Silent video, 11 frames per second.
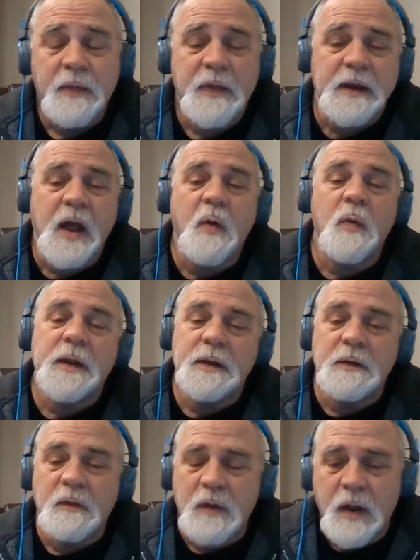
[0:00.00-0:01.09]
that not
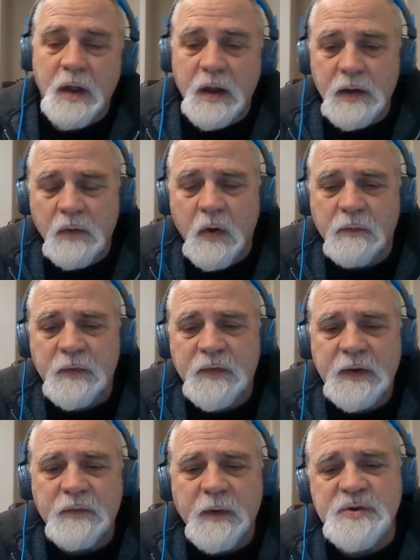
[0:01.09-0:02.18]
only
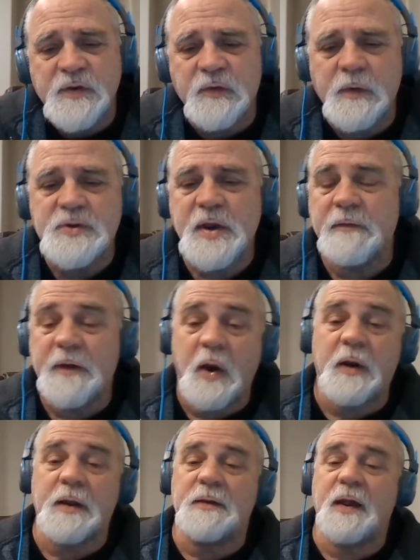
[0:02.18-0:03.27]
oversees registration of the
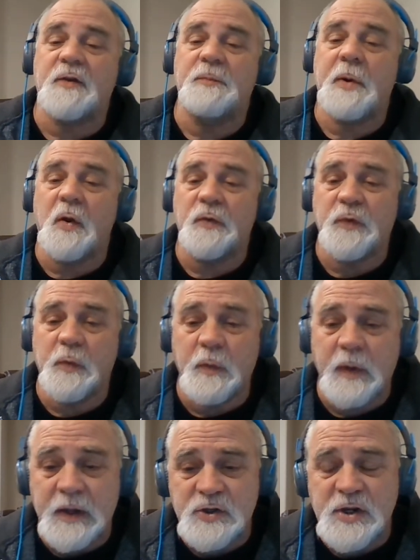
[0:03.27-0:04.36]
architects, but
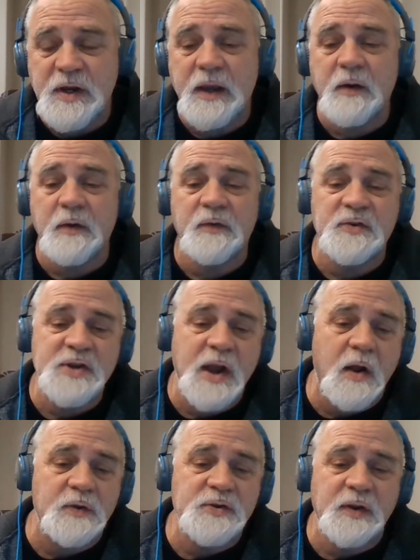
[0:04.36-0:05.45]
also engineers,
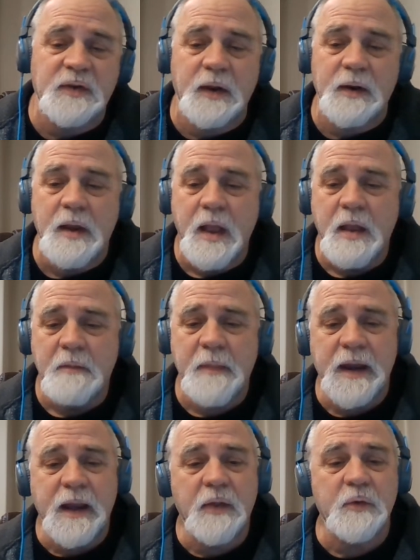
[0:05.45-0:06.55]
geologists, and
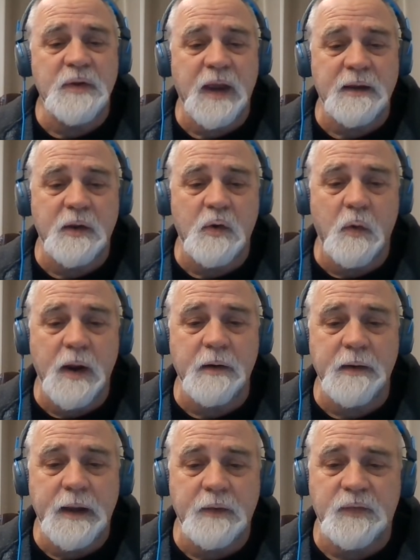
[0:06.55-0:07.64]
many other technical
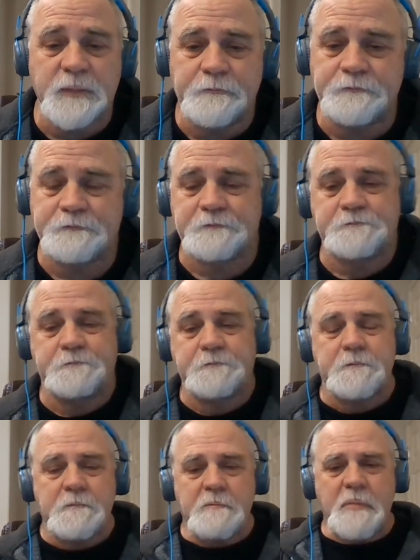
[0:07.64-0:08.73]
areas.
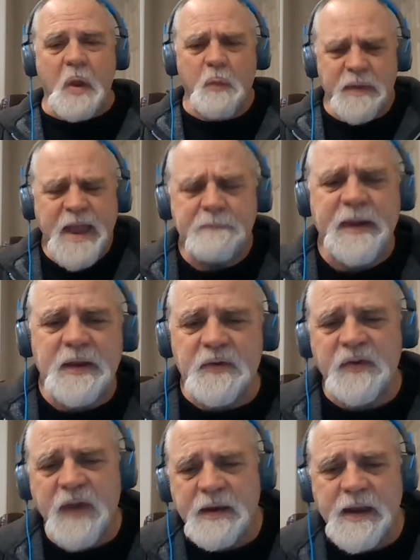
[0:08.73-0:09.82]
With that being
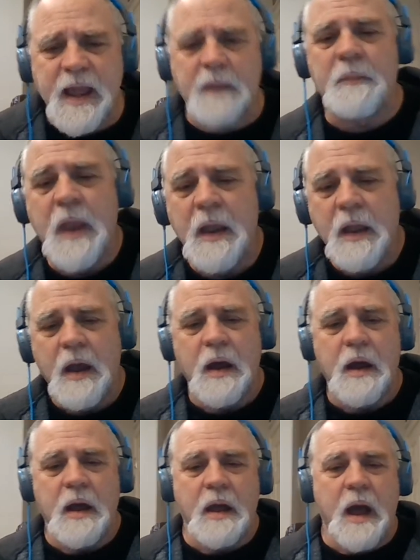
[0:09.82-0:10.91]
said now,
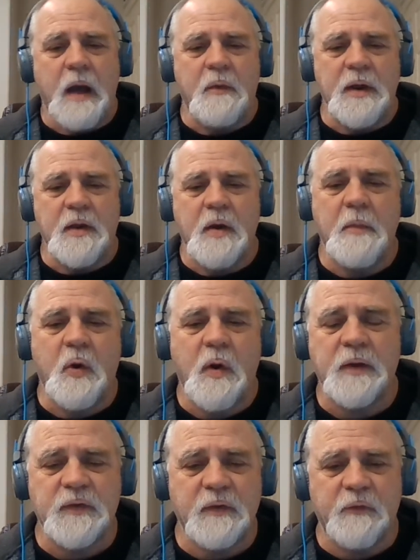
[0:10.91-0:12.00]
I want to come
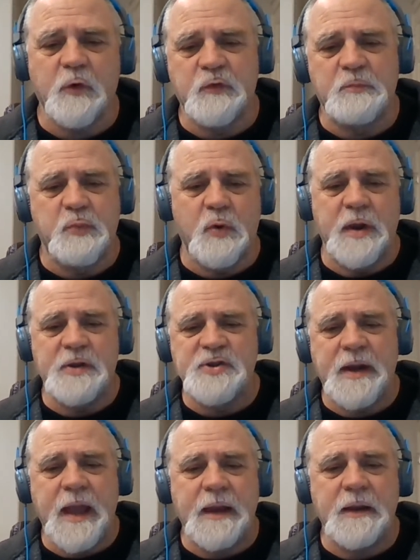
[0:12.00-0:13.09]
across the first bridge,
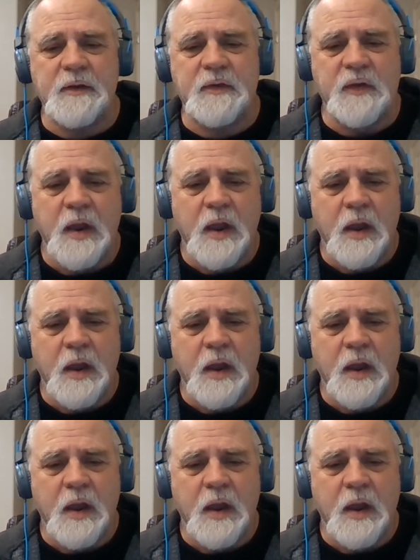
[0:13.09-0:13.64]
and that is